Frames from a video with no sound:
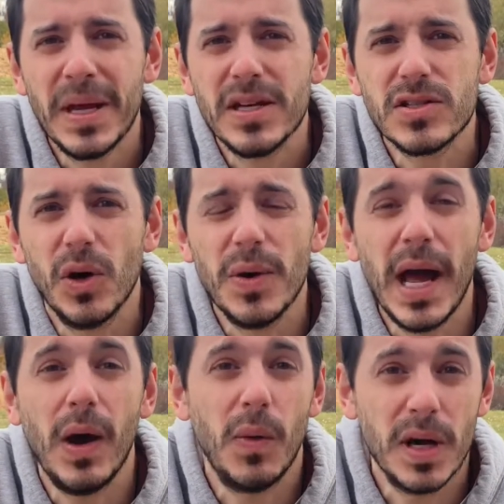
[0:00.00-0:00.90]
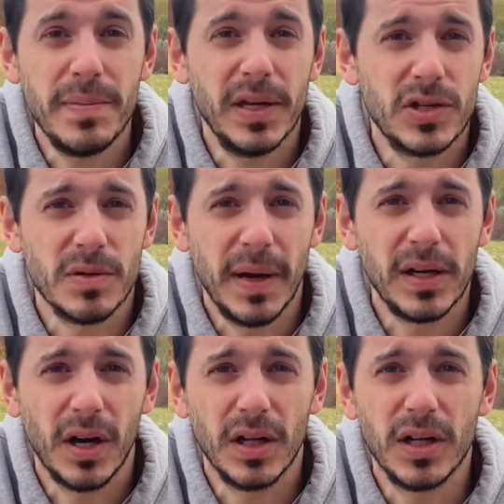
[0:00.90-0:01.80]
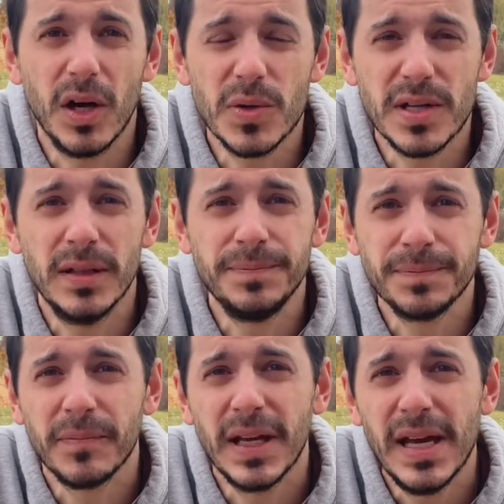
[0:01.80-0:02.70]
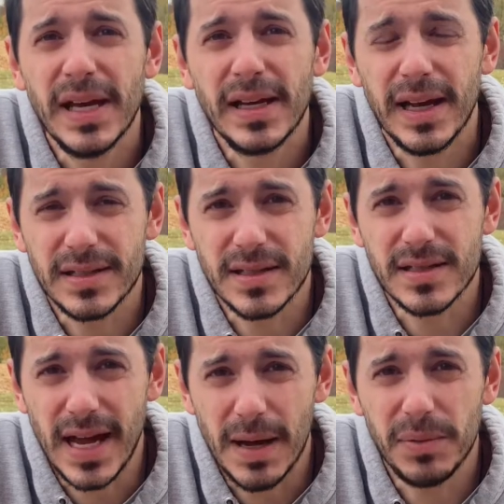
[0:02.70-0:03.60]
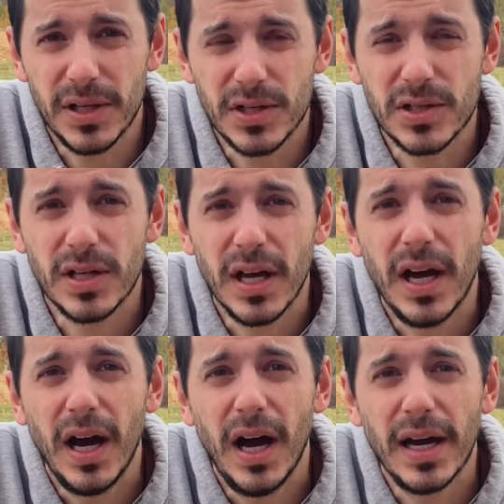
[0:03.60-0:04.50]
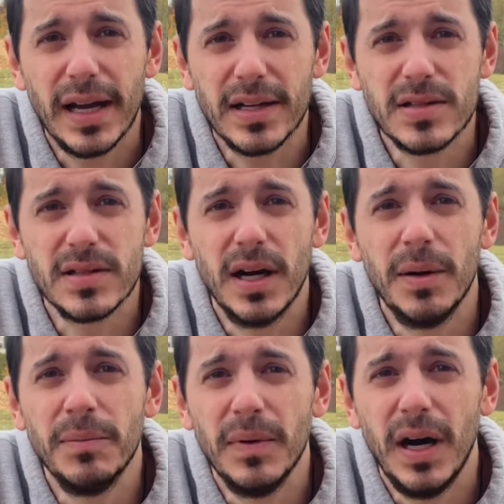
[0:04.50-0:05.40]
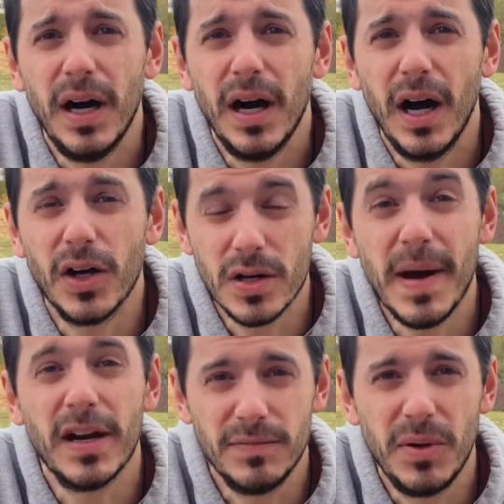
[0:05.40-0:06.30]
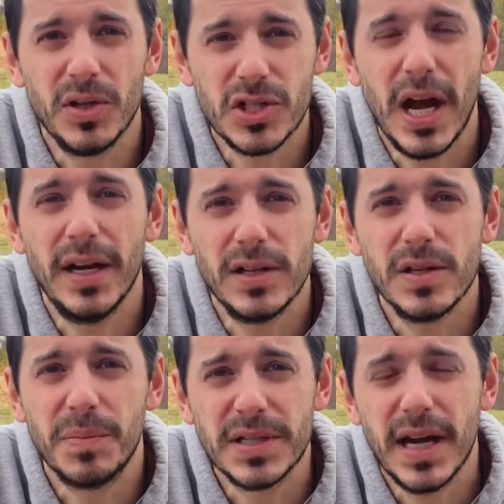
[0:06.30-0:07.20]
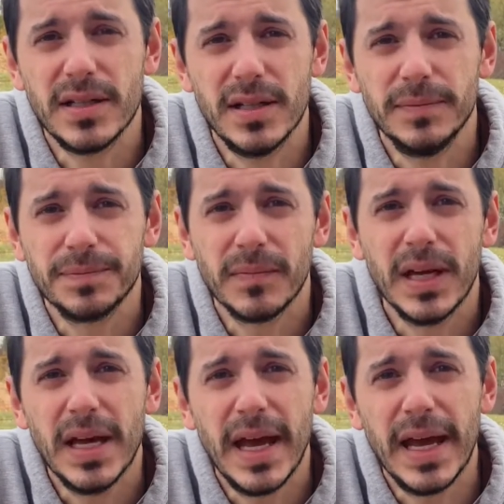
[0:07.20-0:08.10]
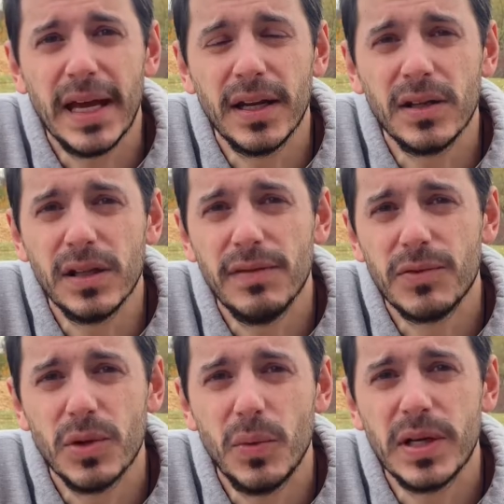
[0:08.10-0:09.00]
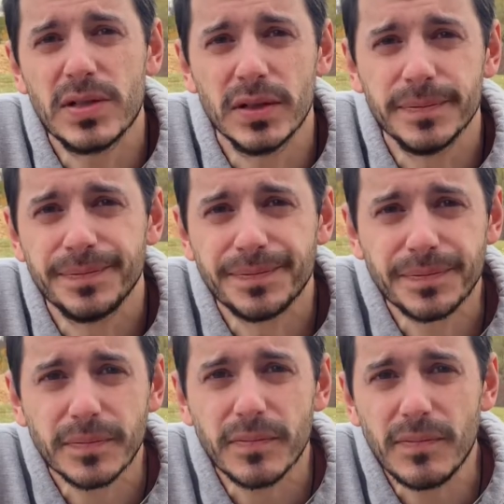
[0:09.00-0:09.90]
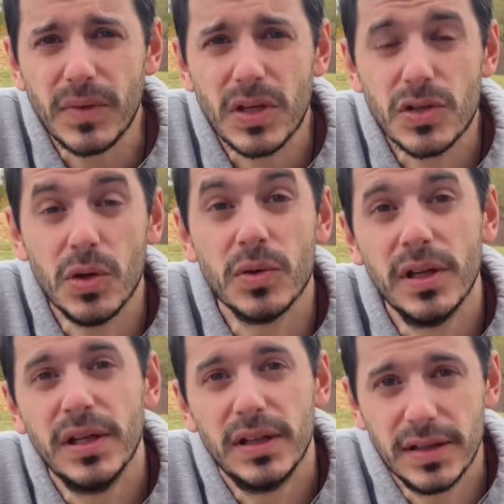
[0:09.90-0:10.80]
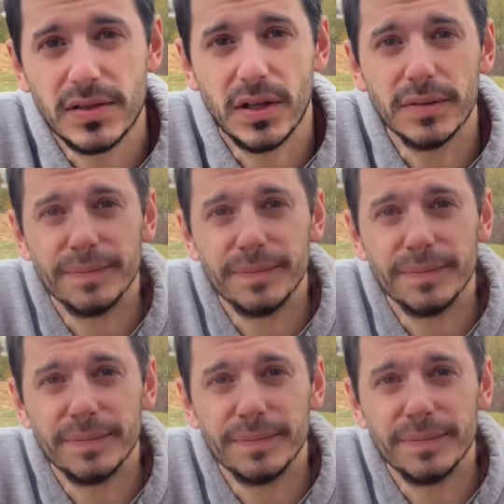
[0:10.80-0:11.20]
So now I want to make sure my garlic goes in, gets established, gets a good amount of mulch on it to protect it, and live through the winter. So let's start.